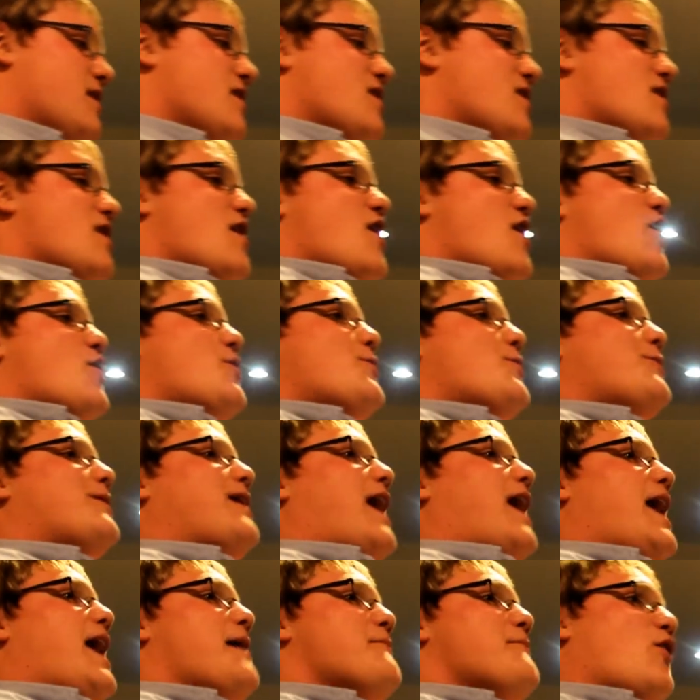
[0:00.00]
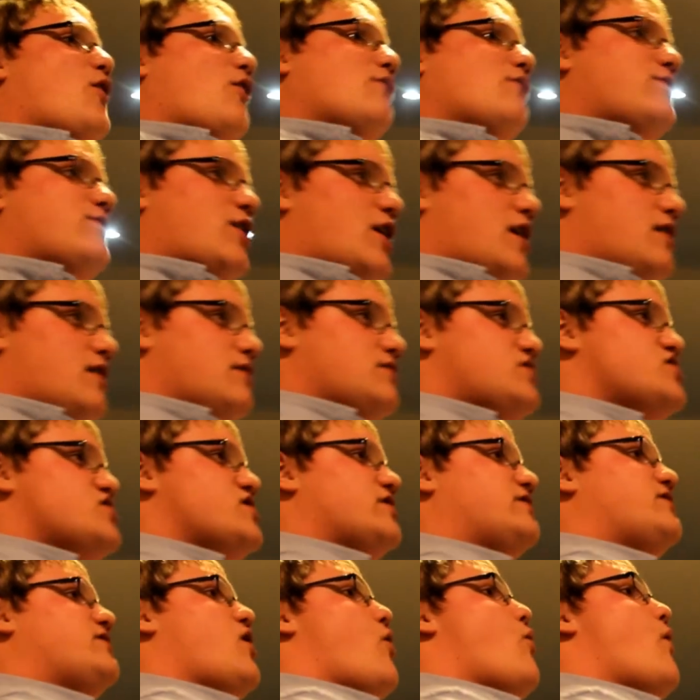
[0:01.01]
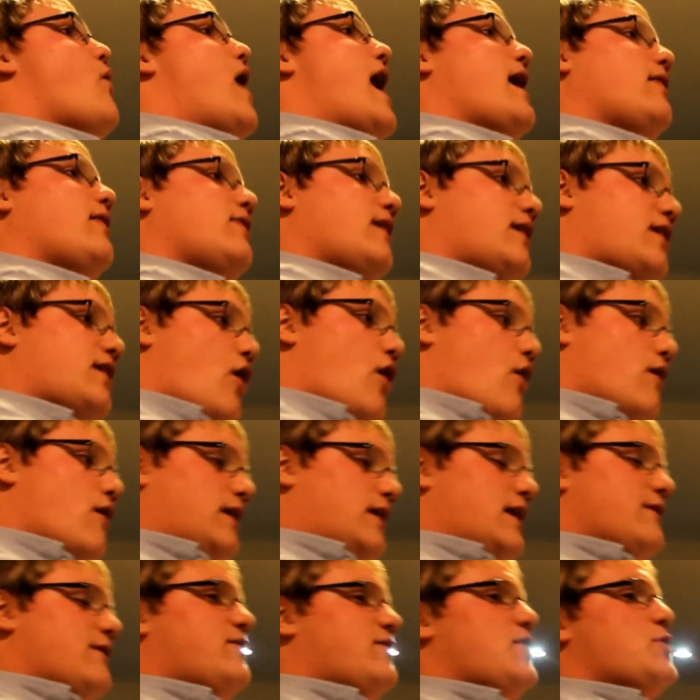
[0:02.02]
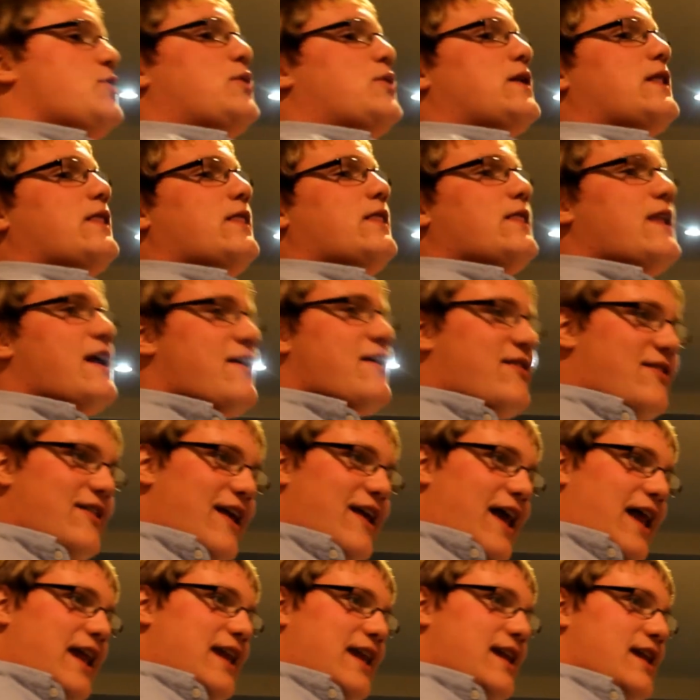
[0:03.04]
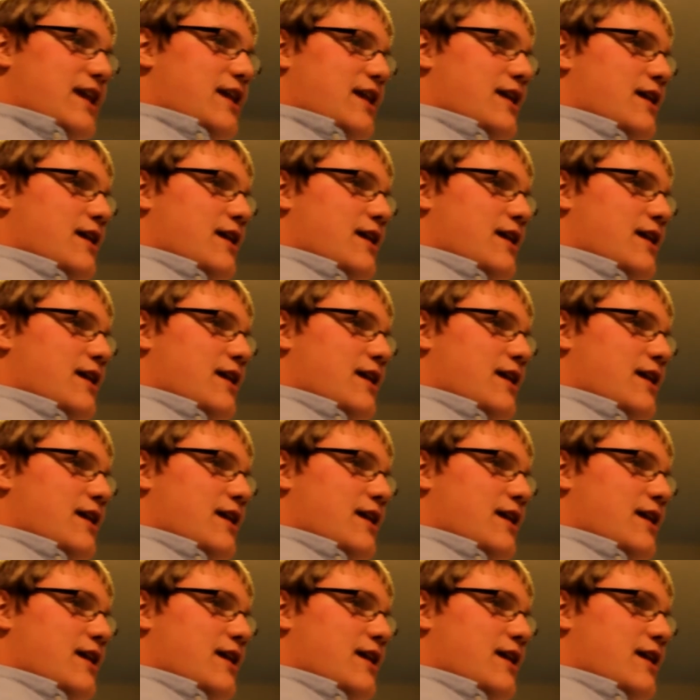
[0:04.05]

who came over just a while ago, and if you would listen,